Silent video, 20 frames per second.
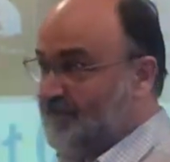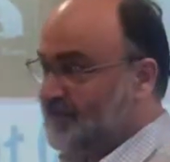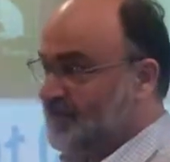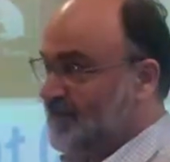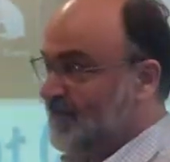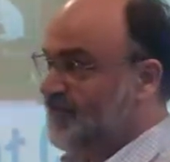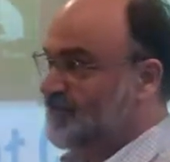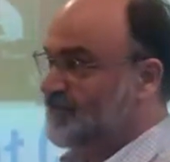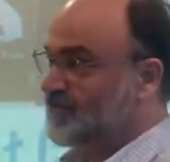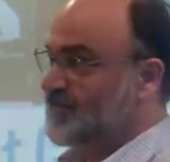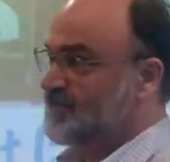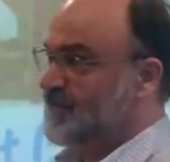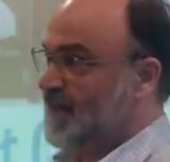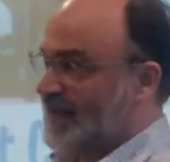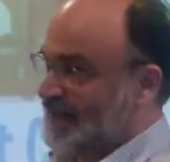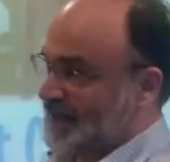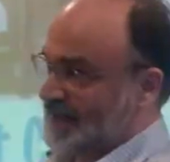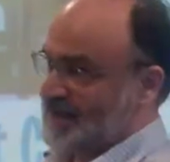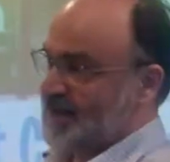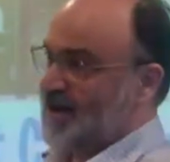If I want to
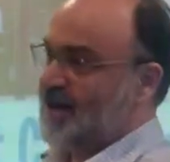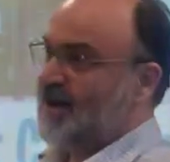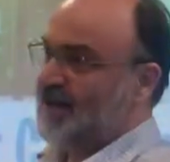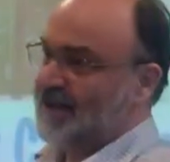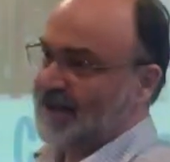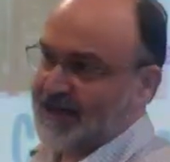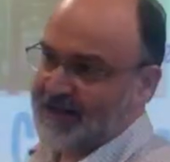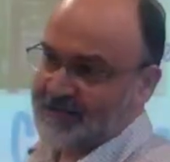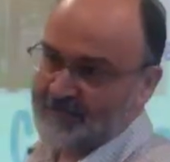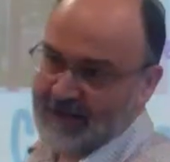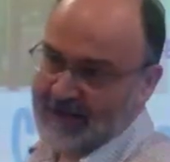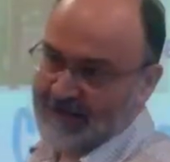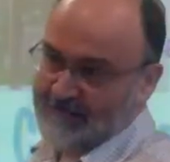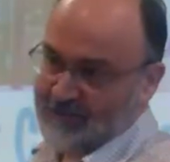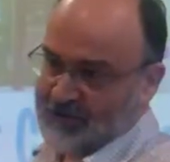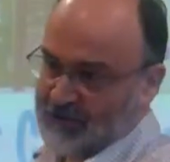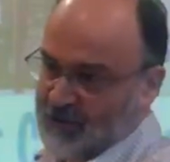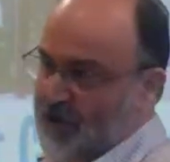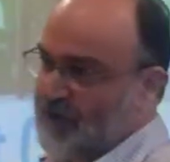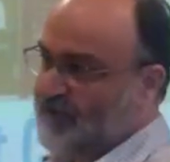make a Dalek,
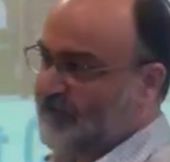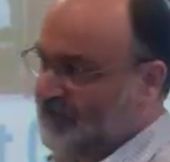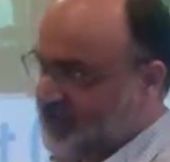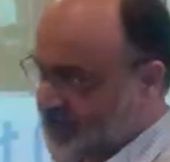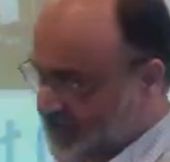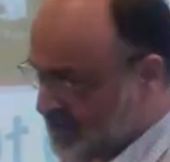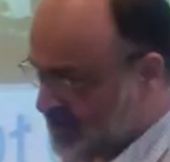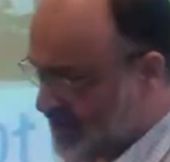people often